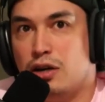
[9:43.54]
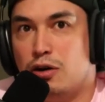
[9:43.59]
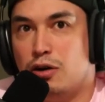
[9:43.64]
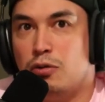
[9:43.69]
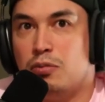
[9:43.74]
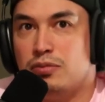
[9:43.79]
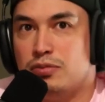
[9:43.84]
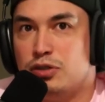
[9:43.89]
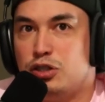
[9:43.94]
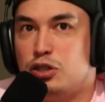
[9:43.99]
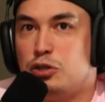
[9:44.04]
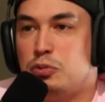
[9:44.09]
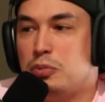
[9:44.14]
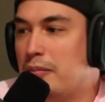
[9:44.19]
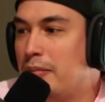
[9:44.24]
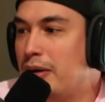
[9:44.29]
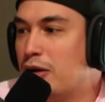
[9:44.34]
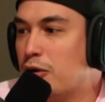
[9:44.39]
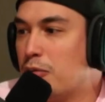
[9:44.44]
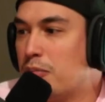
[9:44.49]
Schmidt
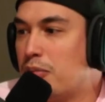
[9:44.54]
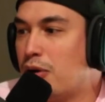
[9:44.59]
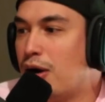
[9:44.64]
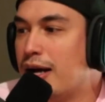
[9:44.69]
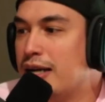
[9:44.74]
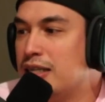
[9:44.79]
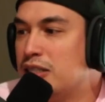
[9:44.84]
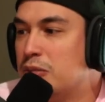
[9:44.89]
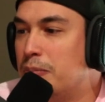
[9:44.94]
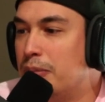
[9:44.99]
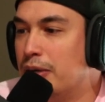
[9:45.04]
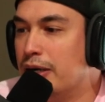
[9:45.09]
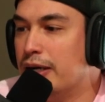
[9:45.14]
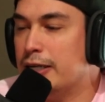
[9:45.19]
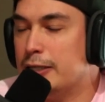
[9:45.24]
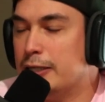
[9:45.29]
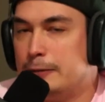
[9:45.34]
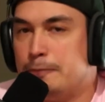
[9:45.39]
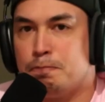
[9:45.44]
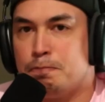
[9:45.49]
Bender price, but
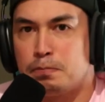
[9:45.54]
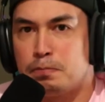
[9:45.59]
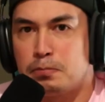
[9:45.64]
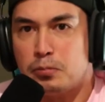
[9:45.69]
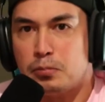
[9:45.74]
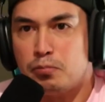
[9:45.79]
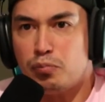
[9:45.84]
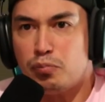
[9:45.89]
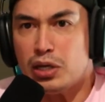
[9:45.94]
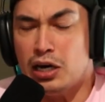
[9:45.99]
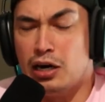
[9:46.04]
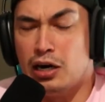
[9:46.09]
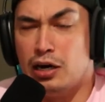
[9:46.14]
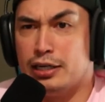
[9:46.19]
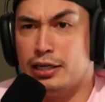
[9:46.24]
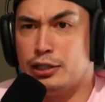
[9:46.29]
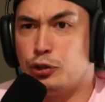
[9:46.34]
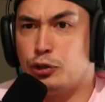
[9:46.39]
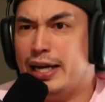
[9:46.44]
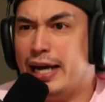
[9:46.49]
a
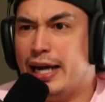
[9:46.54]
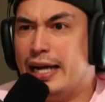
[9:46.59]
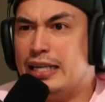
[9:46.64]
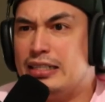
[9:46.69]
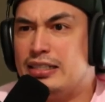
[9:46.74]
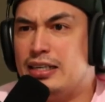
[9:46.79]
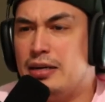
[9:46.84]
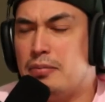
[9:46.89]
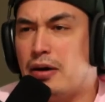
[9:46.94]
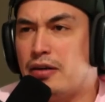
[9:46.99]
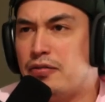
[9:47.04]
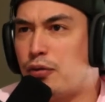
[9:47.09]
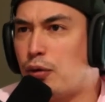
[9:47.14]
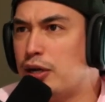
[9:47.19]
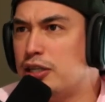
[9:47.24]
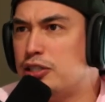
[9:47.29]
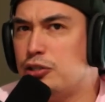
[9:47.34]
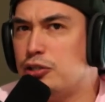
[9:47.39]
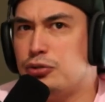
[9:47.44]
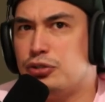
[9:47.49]
3 to 18 by
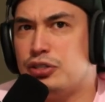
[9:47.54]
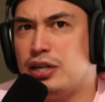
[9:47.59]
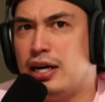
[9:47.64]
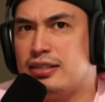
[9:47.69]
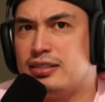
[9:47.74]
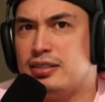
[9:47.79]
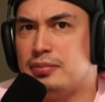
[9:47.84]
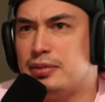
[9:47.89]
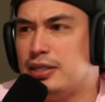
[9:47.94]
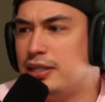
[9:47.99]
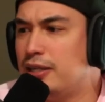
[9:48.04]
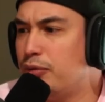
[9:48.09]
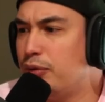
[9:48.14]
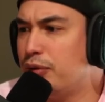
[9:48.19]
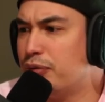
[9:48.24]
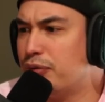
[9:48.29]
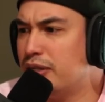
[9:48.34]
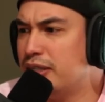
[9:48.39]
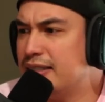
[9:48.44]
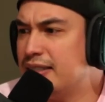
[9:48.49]
42 is not something that we
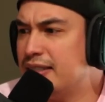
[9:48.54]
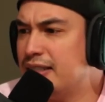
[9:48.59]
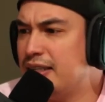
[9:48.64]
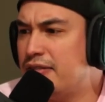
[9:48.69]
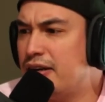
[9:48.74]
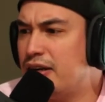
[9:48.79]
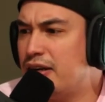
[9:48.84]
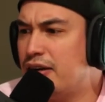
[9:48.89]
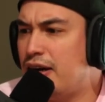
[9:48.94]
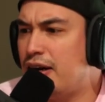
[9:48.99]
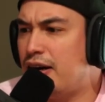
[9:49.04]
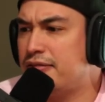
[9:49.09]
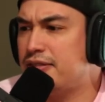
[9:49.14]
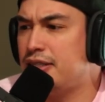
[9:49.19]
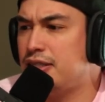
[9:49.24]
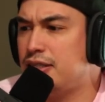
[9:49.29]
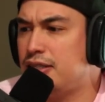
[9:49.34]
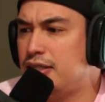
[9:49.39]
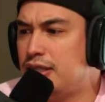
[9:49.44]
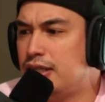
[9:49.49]
really see very
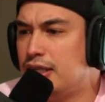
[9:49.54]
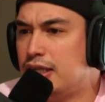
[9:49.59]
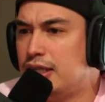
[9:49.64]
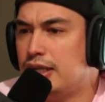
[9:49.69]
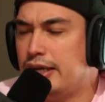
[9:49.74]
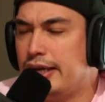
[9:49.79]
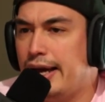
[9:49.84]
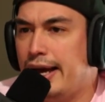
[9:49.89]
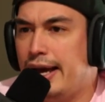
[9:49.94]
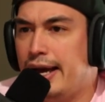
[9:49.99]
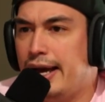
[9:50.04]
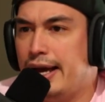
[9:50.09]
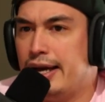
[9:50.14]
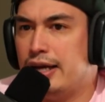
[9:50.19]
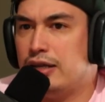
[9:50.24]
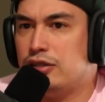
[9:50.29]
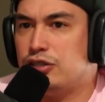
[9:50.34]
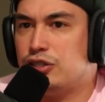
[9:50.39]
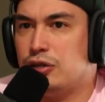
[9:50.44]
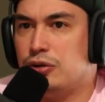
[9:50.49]
often.
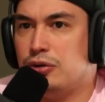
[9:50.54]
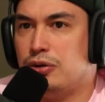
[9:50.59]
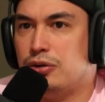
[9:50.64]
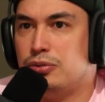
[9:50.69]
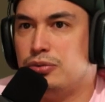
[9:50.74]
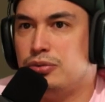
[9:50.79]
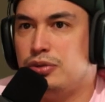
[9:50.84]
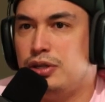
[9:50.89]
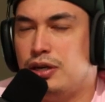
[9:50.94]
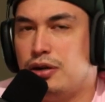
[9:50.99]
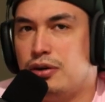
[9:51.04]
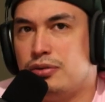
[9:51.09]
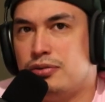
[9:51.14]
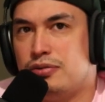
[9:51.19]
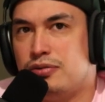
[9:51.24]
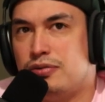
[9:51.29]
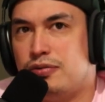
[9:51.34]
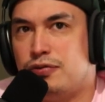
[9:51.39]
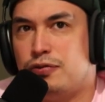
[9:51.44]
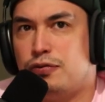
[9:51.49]
And so,
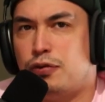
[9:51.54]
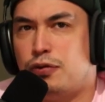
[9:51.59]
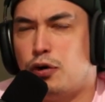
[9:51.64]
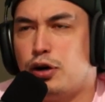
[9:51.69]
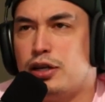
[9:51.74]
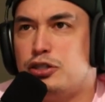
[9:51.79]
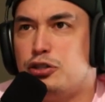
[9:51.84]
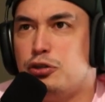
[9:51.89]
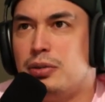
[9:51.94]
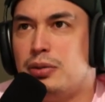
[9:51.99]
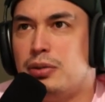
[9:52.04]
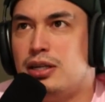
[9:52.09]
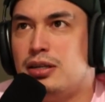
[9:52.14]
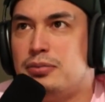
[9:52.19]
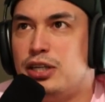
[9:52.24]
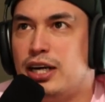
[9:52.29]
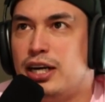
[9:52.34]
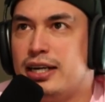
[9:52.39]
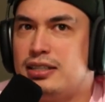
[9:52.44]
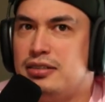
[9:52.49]
42 mil
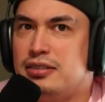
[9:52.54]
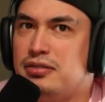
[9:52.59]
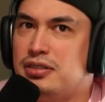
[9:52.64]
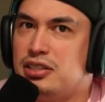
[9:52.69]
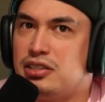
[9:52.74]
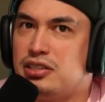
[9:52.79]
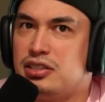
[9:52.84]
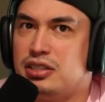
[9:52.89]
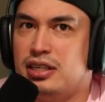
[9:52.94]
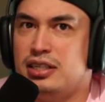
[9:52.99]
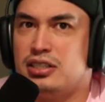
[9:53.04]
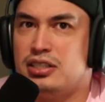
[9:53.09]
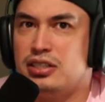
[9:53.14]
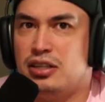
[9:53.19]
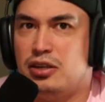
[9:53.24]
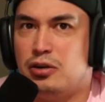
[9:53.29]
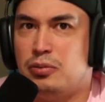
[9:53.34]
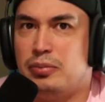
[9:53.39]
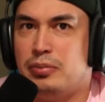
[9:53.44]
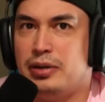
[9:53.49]
objective is a
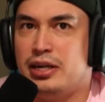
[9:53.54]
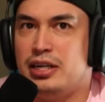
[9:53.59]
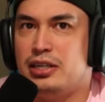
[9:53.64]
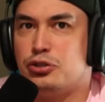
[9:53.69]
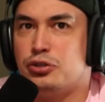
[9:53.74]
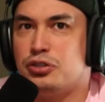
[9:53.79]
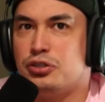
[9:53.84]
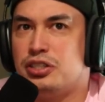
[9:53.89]
little bit interesting